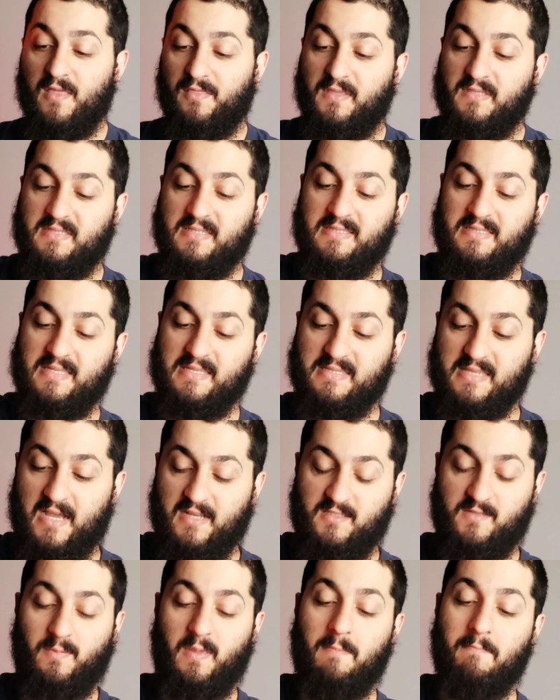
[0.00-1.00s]
this is
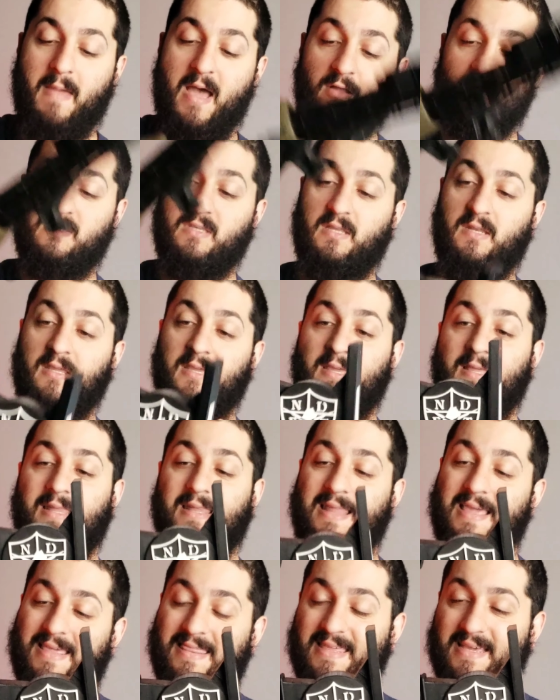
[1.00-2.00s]
designed to be mounted
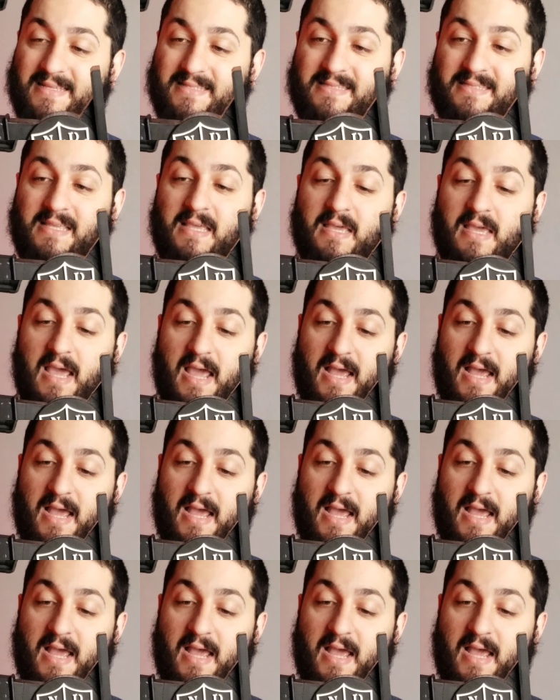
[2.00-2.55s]
like this